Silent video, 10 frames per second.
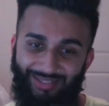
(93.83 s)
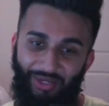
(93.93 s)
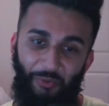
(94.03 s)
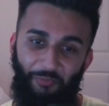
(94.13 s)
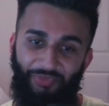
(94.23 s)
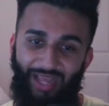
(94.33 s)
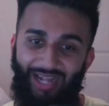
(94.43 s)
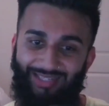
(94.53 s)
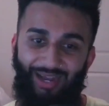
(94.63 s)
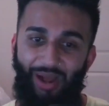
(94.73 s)
So
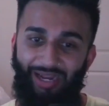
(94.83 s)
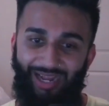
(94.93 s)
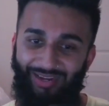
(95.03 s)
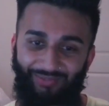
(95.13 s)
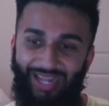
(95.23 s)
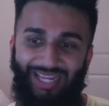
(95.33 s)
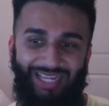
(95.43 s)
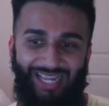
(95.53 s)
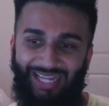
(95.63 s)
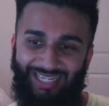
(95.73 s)
that's how I kind of
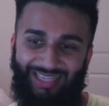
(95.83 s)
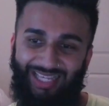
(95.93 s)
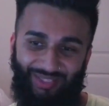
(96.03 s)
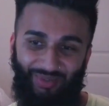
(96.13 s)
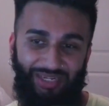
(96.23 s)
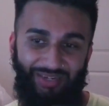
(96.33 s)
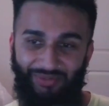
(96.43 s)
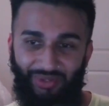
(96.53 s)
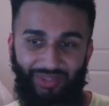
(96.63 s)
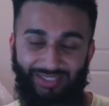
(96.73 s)
ended this one,
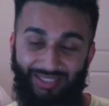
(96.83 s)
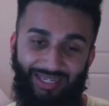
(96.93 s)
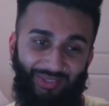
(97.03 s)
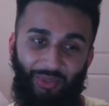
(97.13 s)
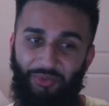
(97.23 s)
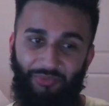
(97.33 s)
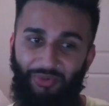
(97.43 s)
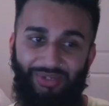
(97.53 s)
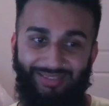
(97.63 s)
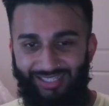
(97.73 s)
even though that shit had Soldier
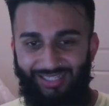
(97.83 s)
Boys.